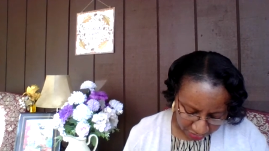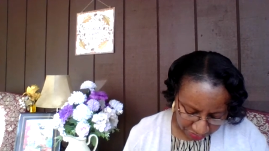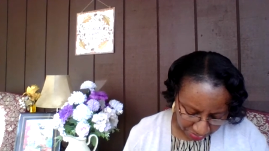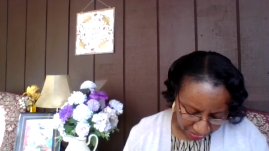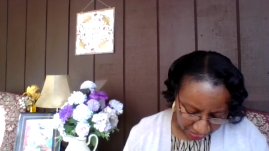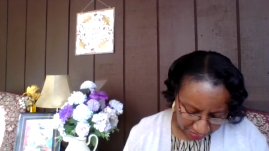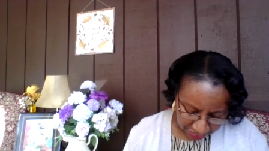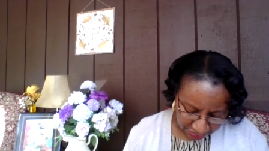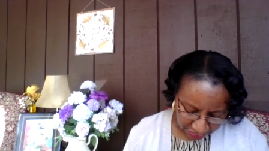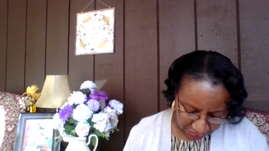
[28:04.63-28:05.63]
washed my
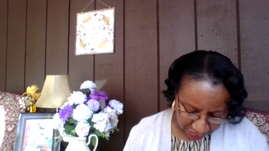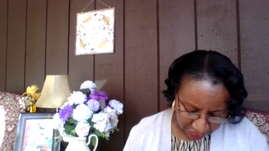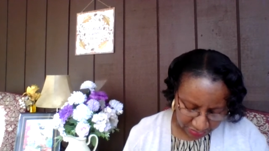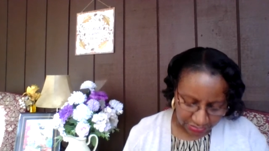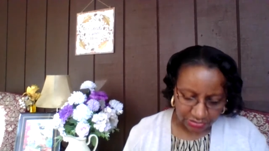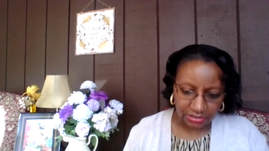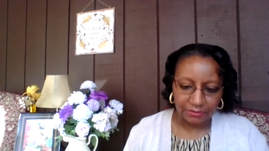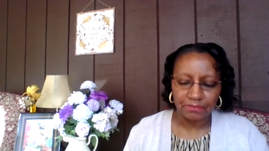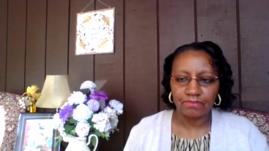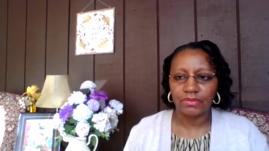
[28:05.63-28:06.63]
hands in innocency.
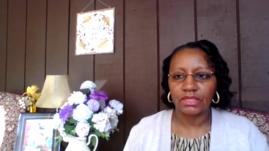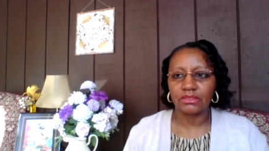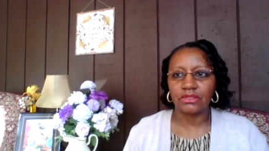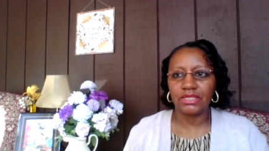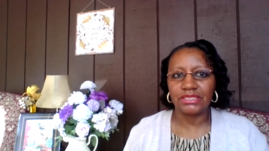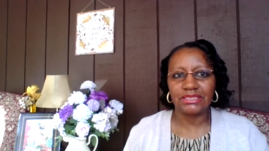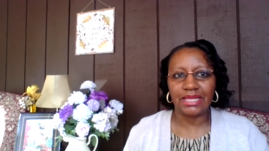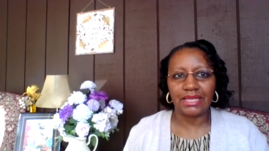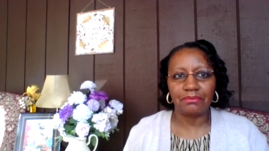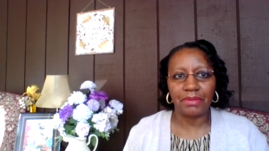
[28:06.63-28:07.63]
So he's
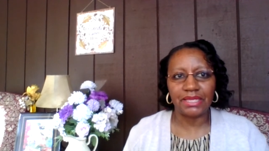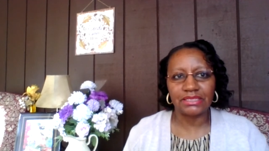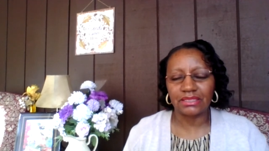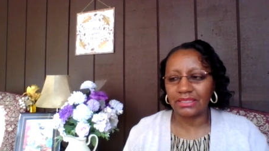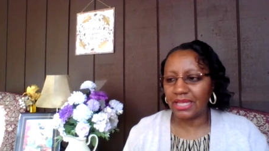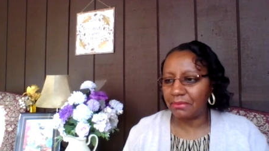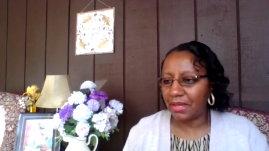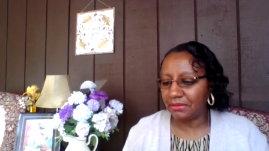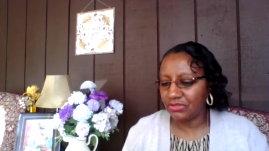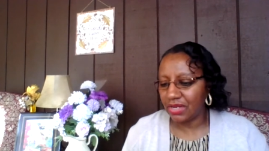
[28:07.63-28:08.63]
saying basically,
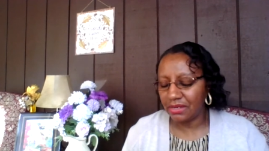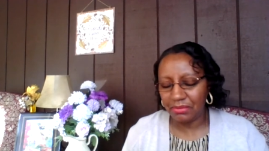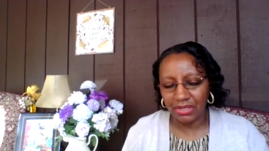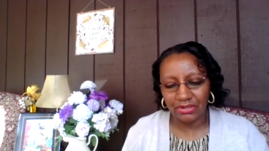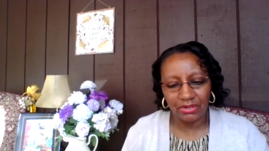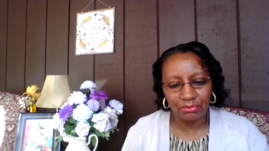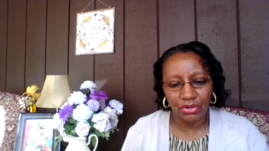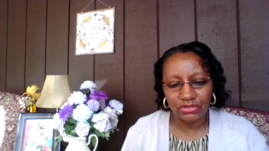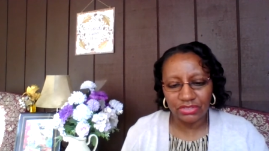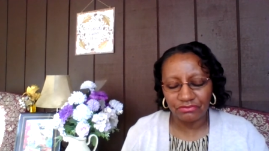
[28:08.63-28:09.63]
am I trying to be a good
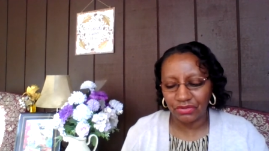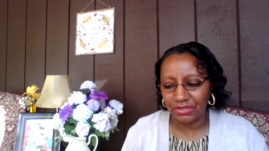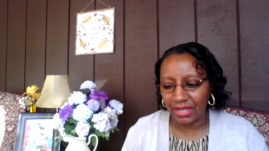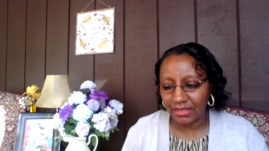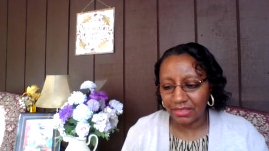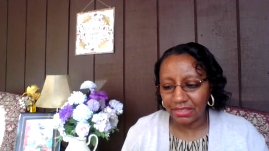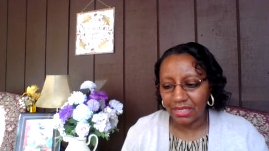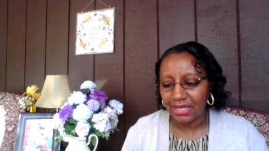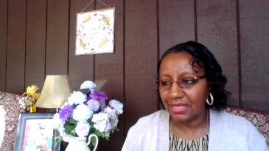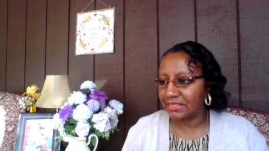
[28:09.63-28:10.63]
person for nothing?
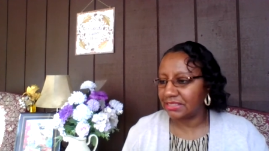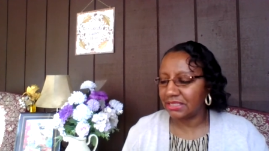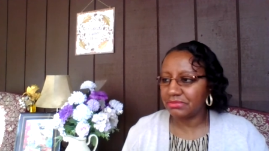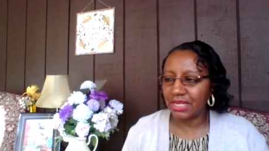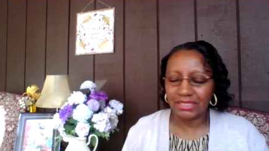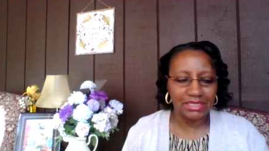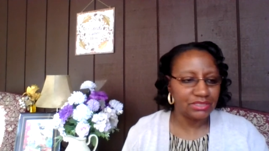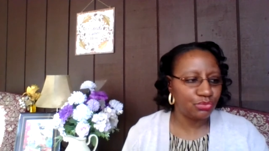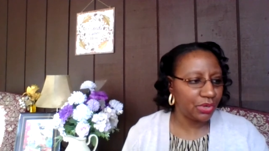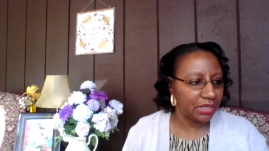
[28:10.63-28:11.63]
It seems like
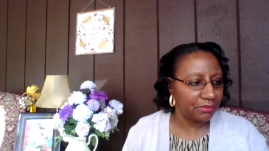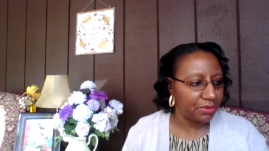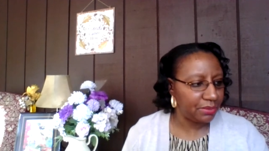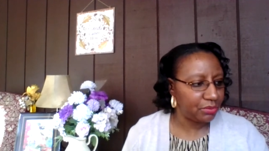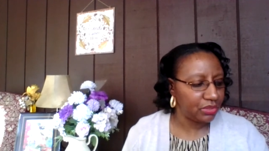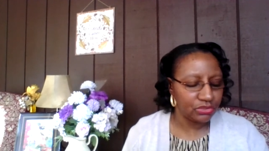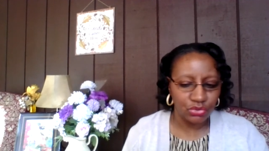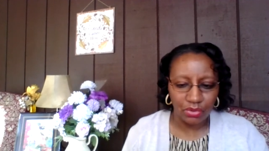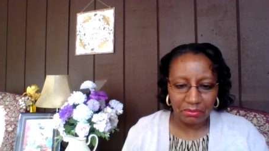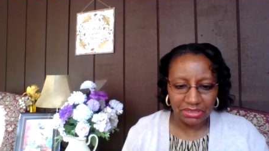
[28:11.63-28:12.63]
these wicked people are
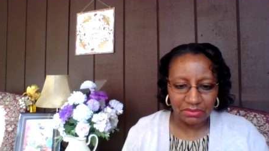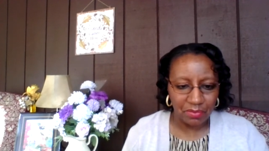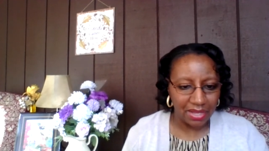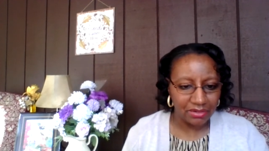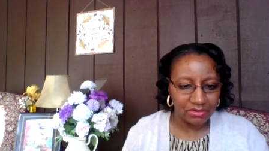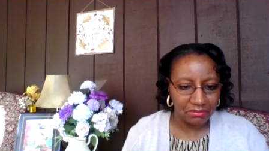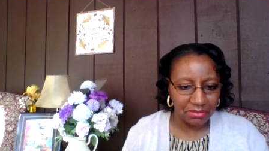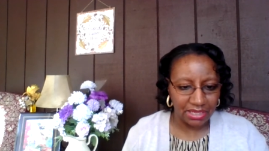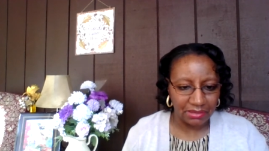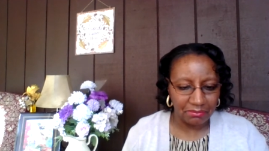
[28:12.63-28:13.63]
doing much better
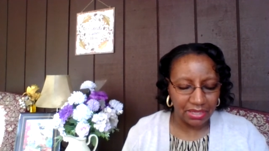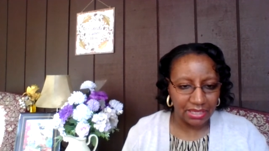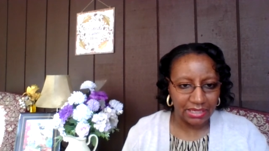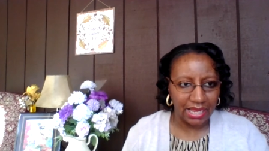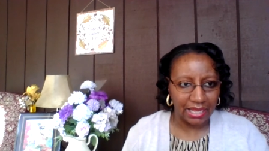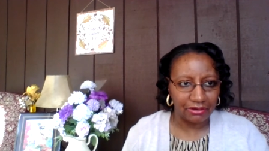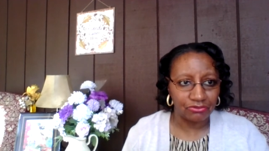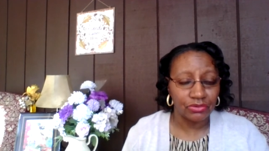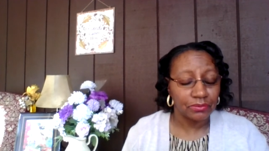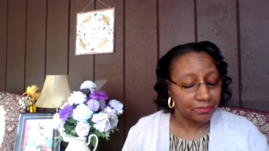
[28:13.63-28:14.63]
than me in, life.
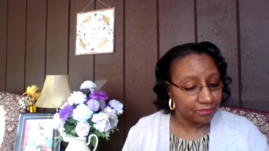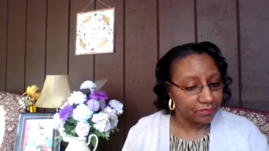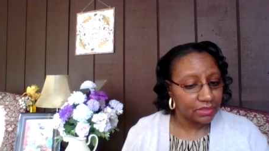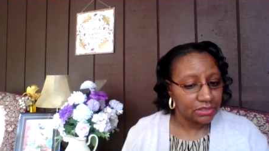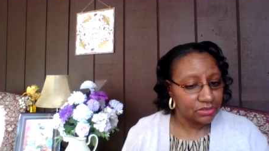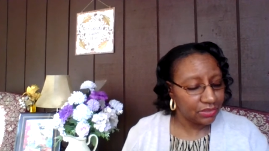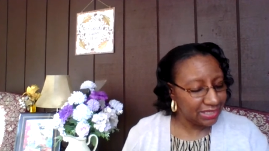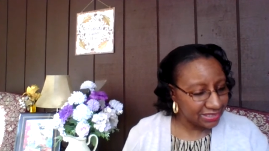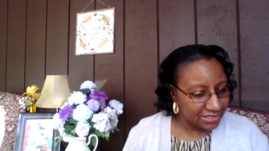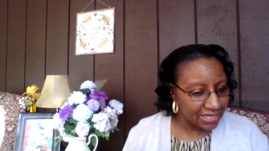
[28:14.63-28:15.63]
So
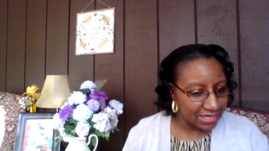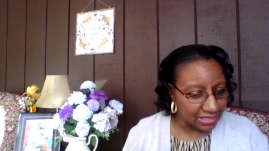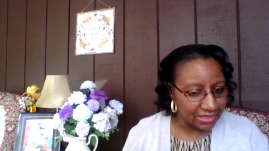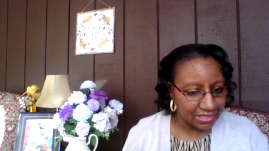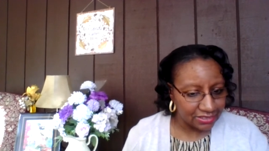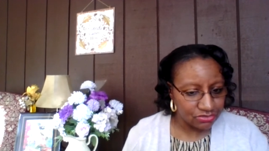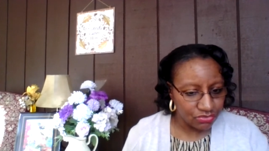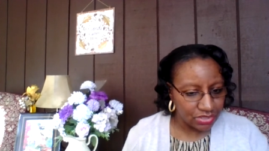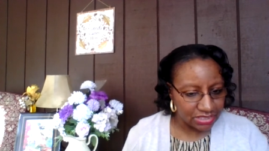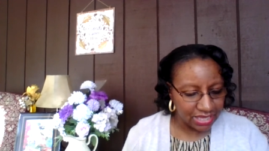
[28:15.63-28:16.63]
he's thinking things
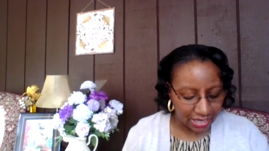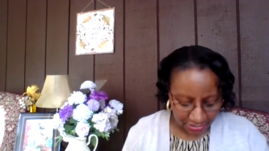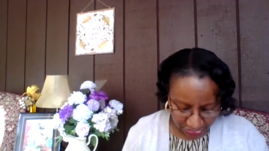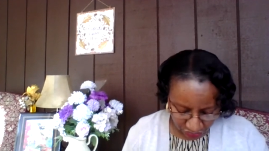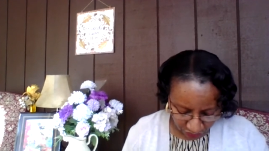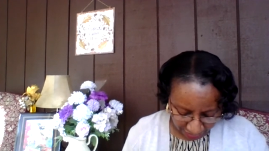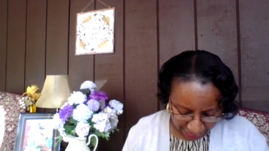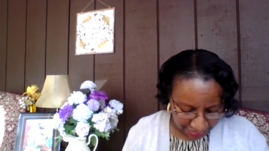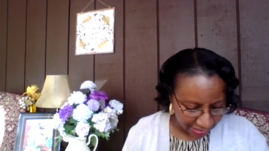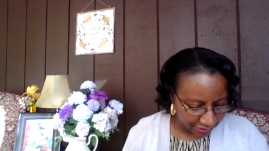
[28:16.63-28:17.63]
through and he's kind of just
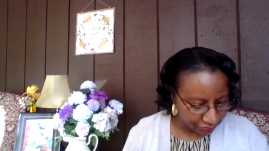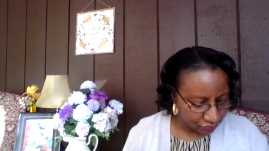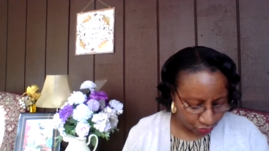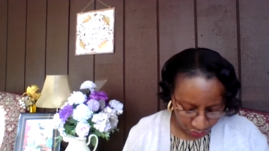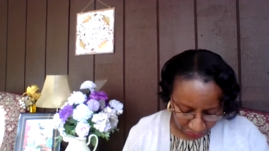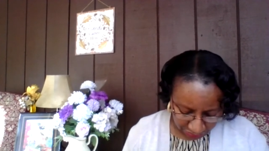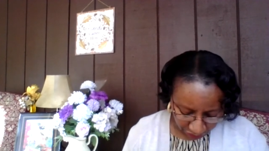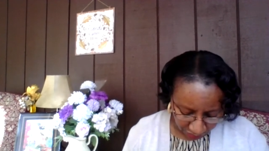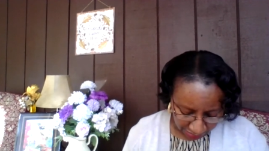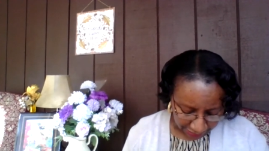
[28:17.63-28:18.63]
writing down what
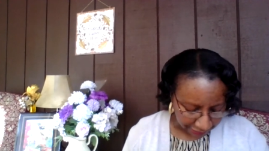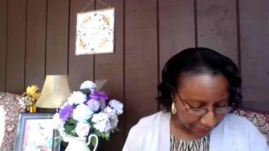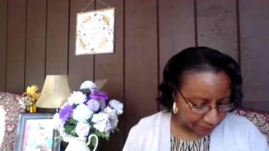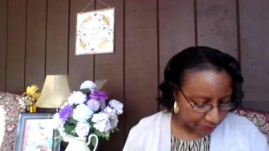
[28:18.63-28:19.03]
he's feeling.